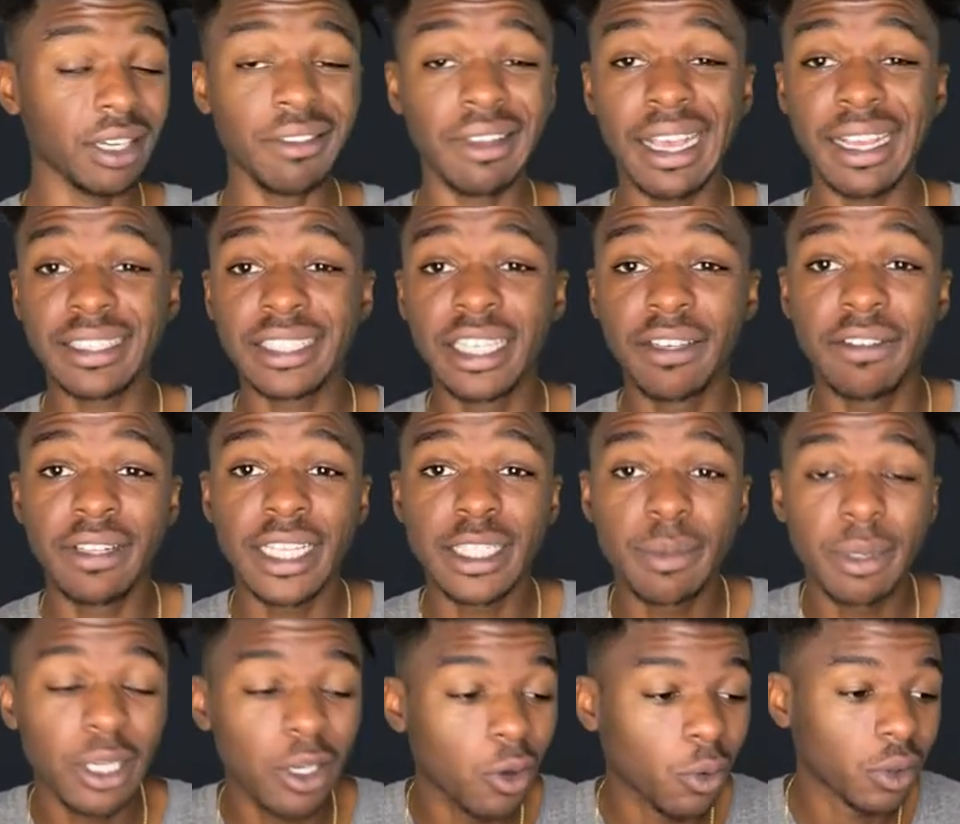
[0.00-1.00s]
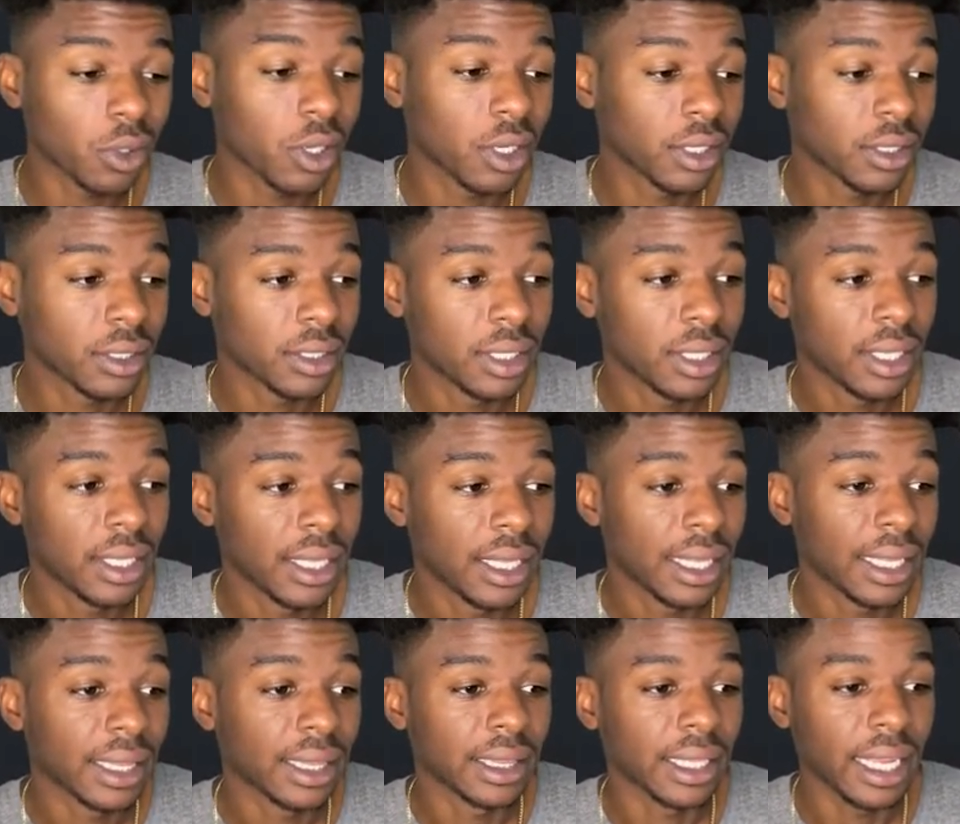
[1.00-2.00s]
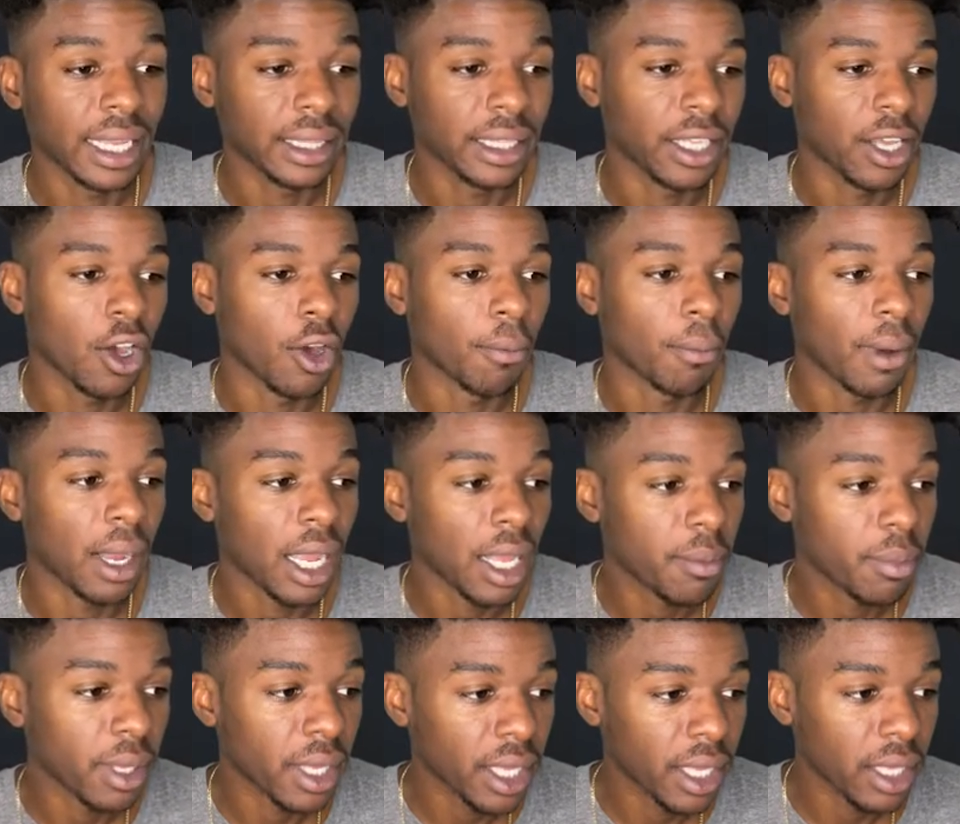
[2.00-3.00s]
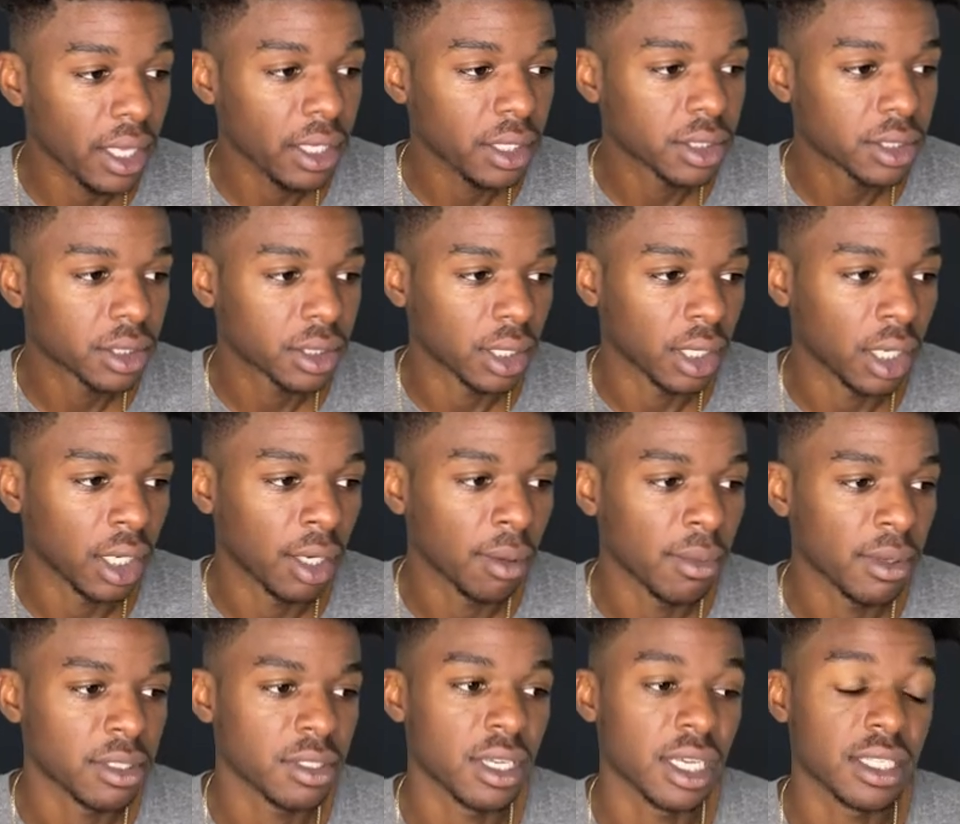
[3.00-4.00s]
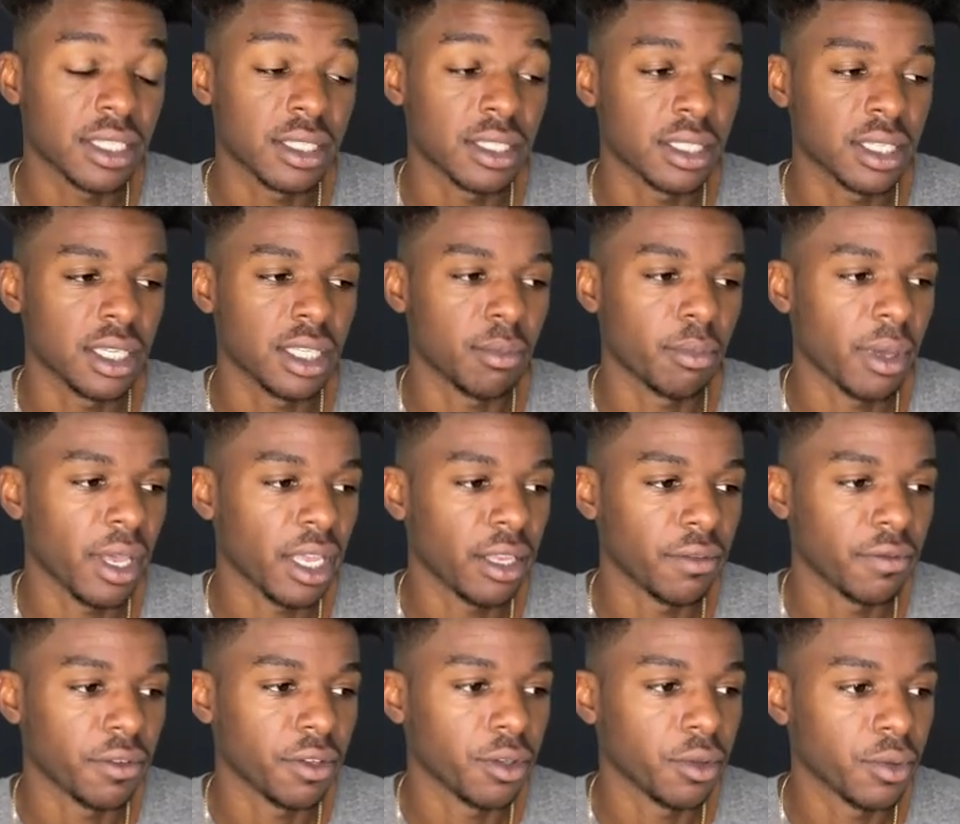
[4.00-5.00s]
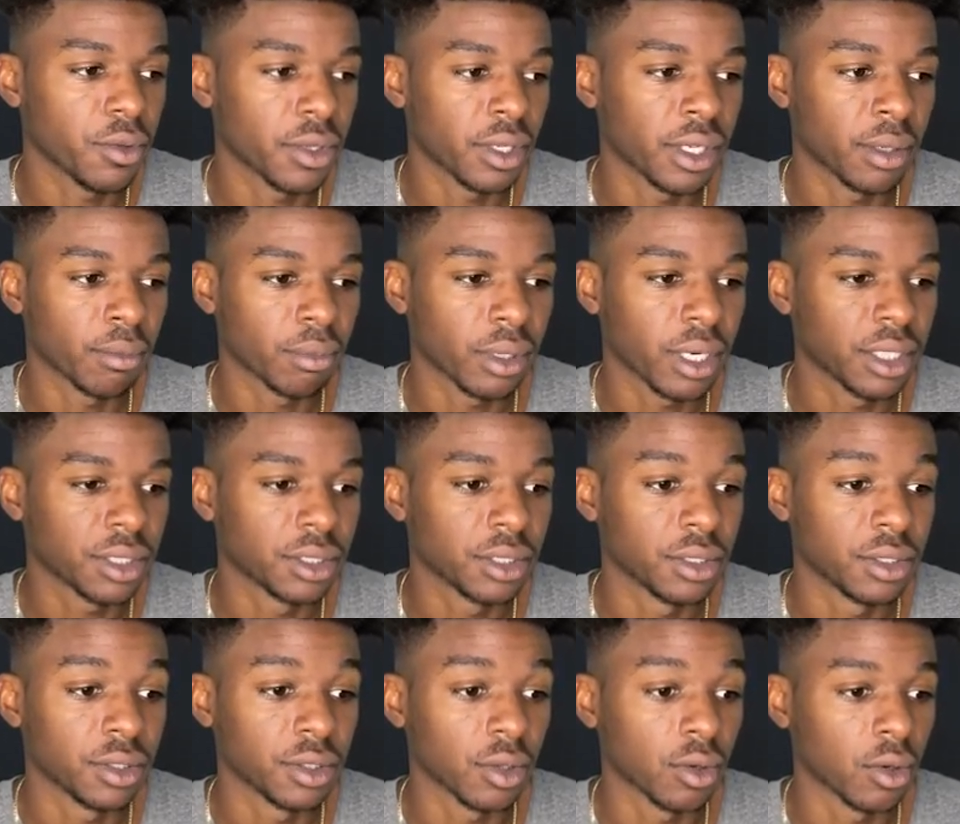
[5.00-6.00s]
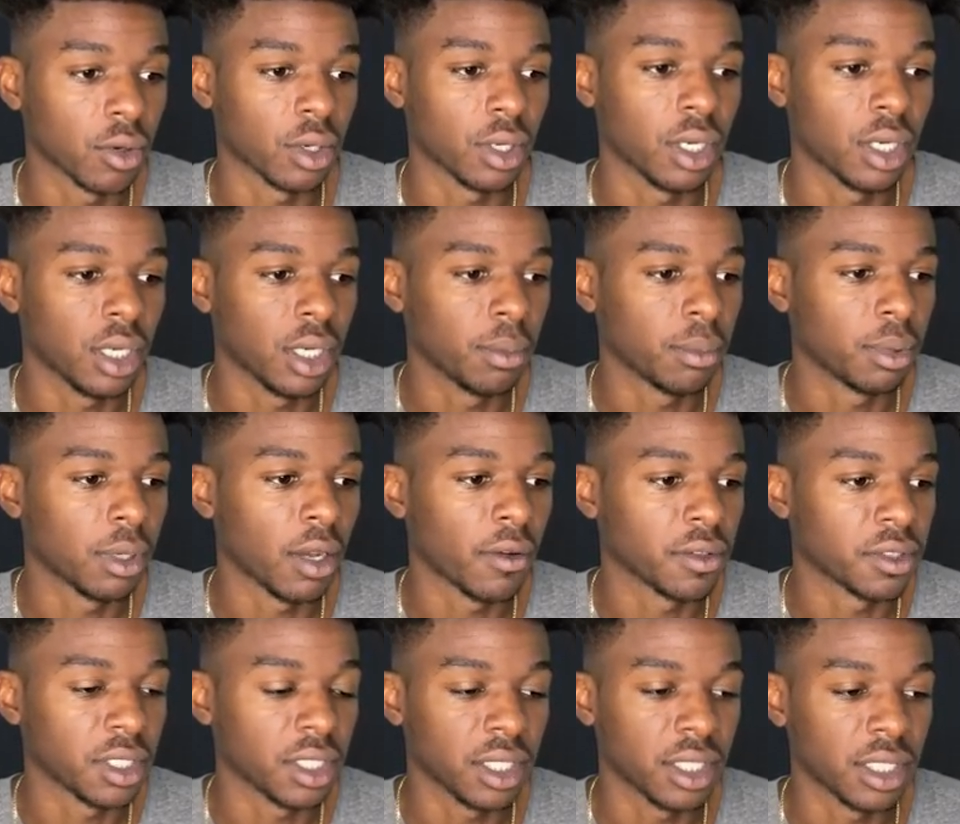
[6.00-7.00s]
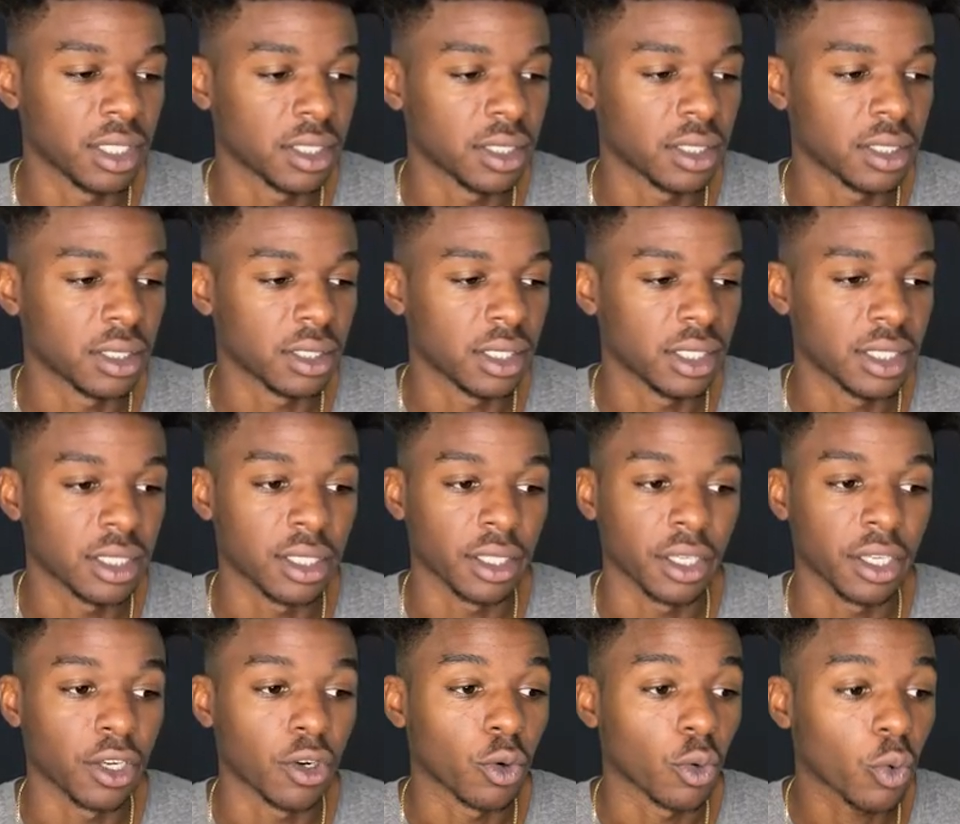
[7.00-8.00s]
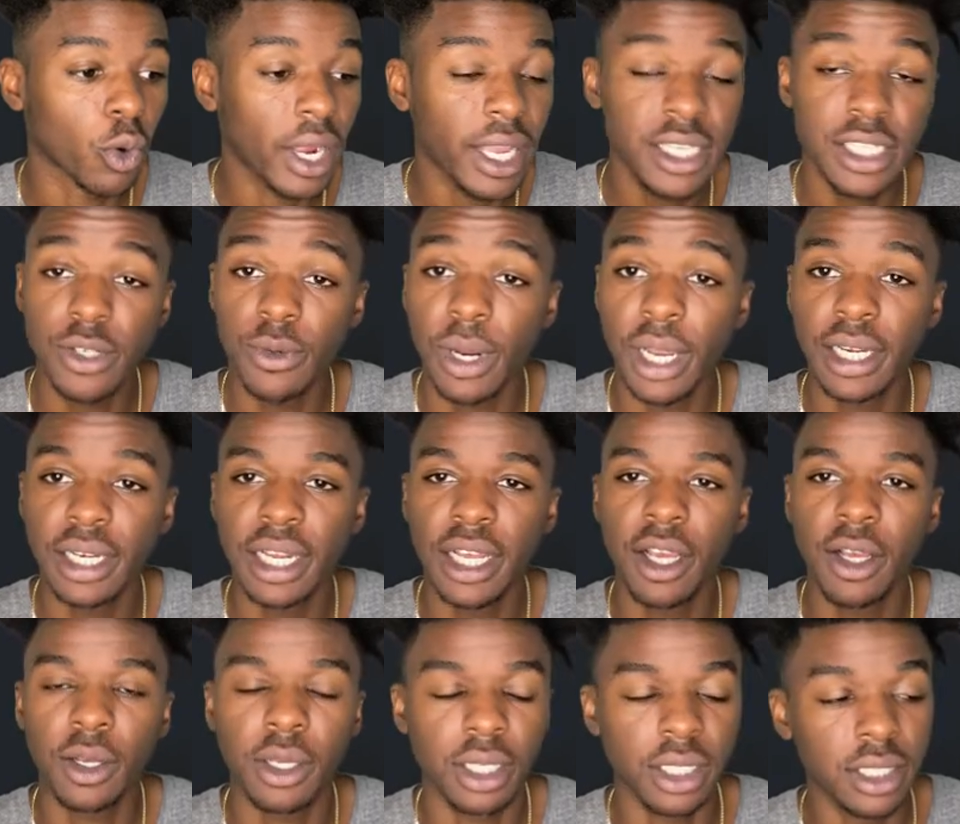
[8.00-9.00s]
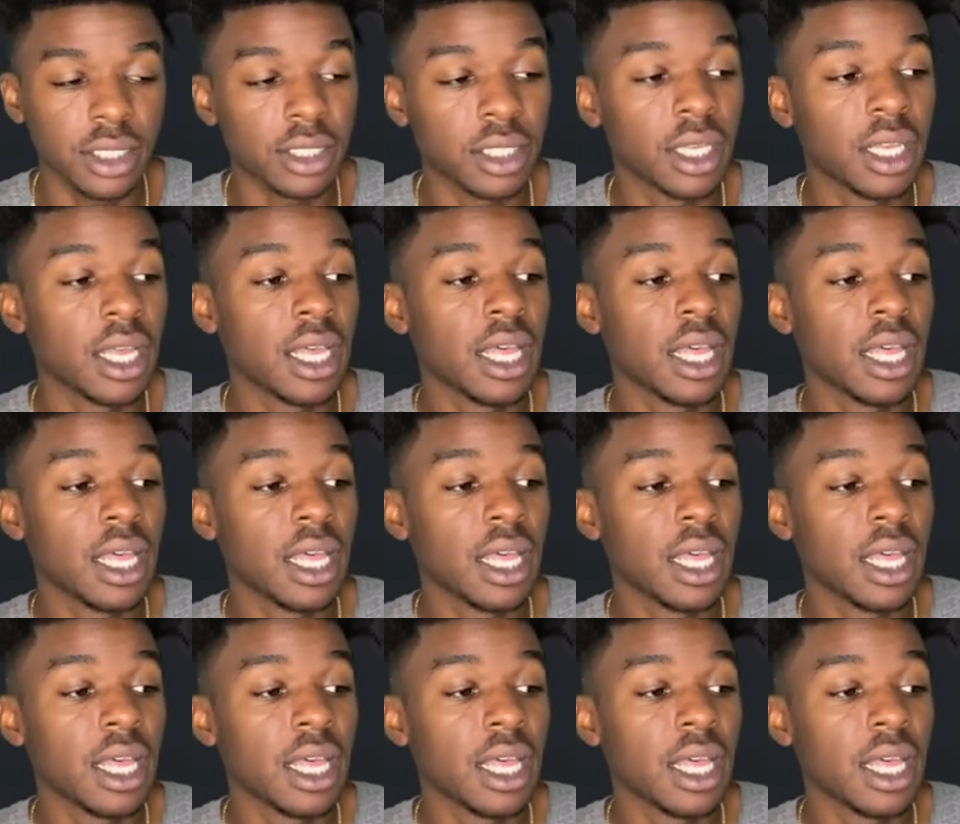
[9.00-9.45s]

the activity that's been going on lately on my page. As you guys can see, the page views and impressions are up. Obviously this is looking crazy right now, because